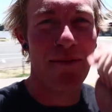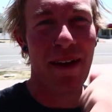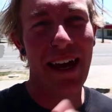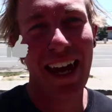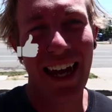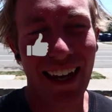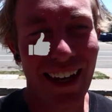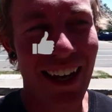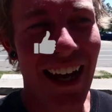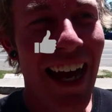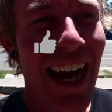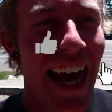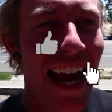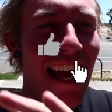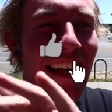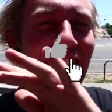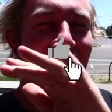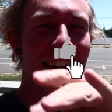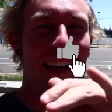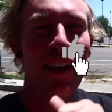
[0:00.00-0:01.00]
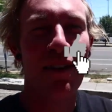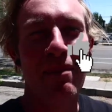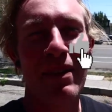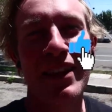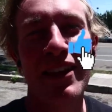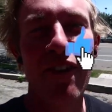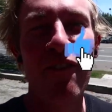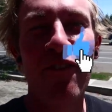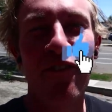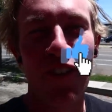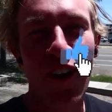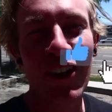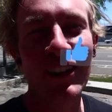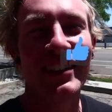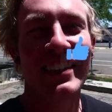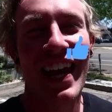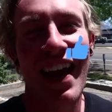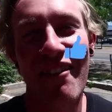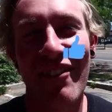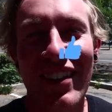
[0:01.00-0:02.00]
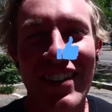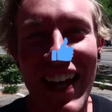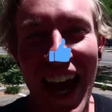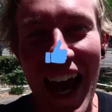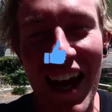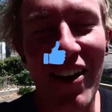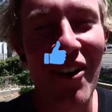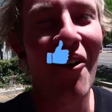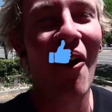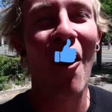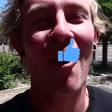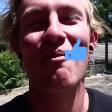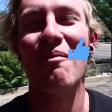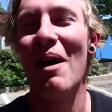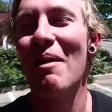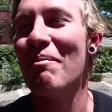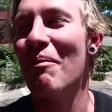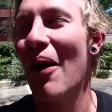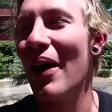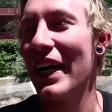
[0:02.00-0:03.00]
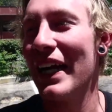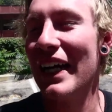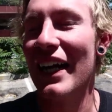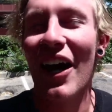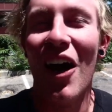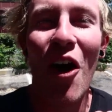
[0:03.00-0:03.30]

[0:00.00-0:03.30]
some ink. It's gonna be the first ever tattoo on my body.